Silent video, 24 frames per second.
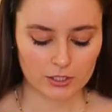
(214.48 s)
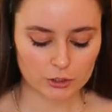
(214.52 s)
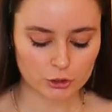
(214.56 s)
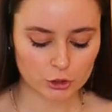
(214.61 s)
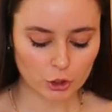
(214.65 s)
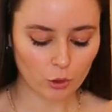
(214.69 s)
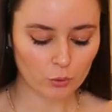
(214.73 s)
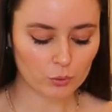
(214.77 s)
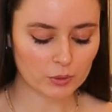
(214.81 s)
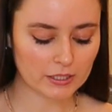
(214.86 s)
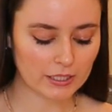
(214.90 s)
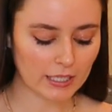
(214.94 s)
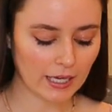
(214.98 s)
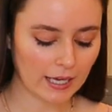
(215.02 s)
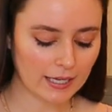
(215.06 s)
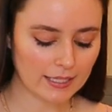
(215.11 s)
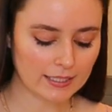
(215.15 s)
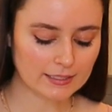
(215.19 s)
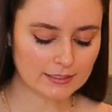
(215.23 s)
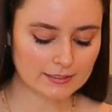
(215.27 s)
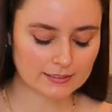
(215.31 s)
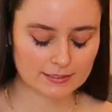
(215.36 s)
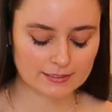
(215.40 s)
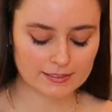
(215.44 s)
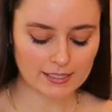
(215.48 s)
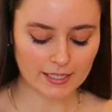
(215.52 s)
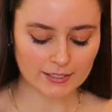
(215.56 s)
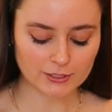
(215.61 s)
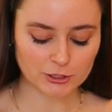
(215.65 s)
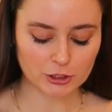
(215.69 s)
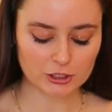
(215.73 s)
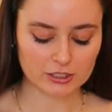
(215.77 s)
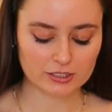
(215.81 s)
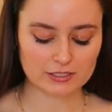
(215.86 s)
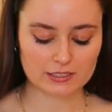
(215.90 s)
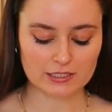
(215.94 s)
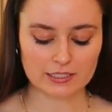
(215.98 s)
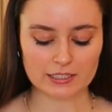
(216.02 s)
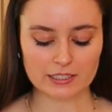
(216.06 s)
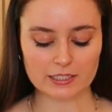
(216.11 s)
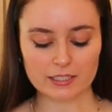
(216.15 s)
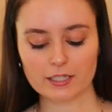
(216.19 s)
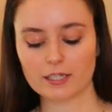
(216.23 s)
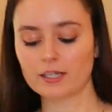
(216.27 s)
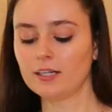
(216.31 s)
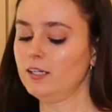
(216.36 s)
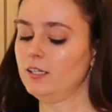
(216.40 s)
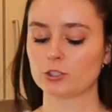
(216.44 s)
There's only 8 sections
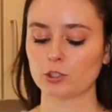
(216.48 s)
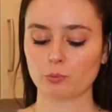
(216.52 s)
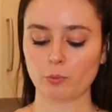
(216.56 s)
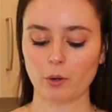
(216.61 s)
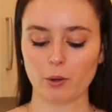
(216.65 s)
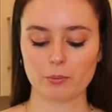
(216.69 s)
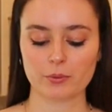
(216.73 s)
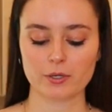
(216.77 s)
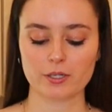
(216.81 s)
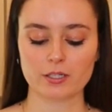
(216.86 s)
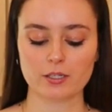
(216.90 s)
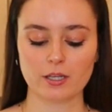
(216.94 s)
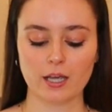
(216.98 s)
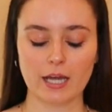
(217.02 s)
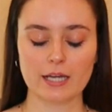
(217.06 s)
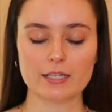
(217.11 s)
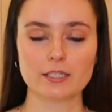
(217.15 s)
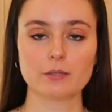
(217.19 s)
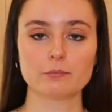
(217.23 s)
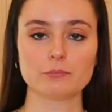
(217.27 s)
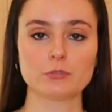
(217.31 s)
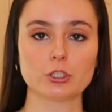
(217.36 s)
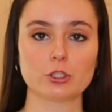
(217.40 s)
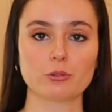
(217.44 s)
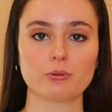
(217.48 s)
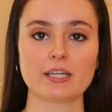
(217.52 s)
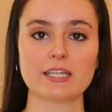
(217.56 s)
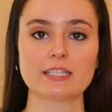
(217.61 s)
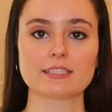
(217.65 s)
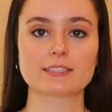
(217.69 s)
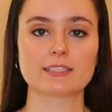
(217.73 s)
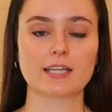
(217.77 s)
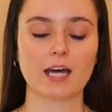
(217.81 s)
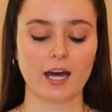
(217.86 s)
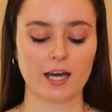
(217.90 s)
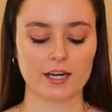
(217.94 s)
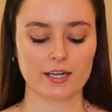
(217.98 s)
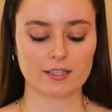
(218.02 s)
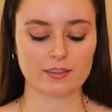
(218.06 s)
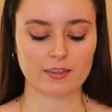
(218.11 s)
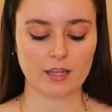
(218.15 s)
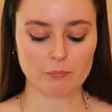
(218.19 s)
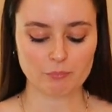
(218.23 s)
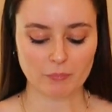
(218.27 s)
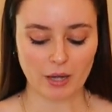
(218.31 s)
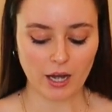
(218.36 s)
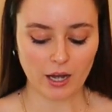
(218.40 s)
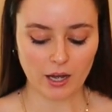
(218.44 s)
here. So what we're gonna end up doing is cutting
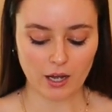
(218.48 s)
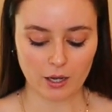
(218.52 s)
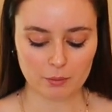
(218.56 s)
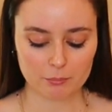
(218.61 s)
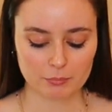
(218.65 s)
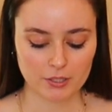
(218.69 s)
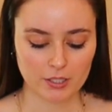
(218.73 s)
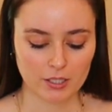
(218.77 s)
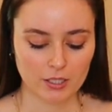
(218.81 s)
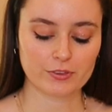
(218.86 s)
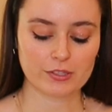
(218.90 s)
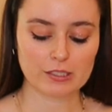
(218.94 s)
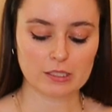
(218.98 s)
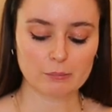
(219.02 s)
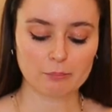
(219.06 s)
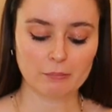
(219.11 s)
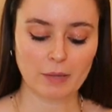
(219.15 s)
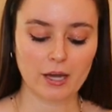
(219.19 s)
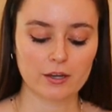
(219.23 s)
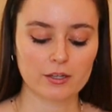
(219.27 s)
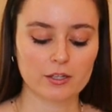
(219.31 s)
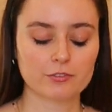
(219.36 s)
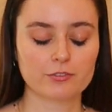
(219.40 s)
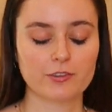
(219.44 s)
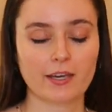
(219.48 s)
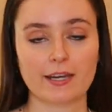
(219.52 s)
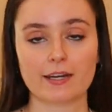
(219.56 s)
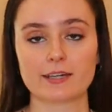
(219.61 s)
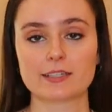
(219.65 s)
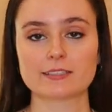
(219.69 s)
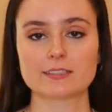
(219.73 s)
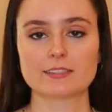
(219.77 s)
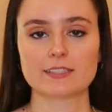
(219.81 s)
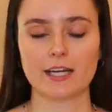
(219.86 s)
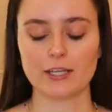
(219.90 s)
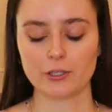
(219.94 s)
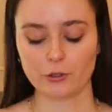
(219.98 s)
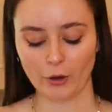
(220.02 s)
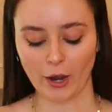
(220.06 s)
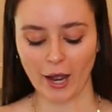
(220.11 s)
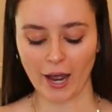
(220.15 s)
them up for the amount of carrots that you